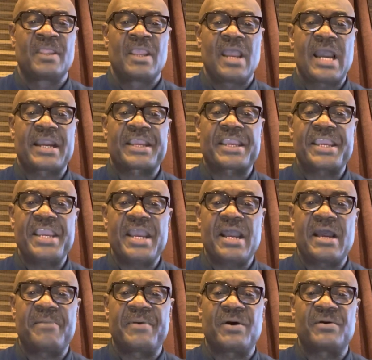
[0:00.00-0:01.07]
and care
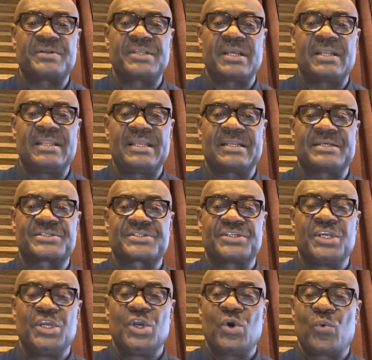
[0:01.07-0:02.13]
about their learners
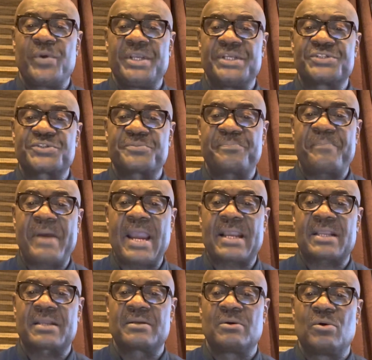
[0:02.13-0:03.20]
will spark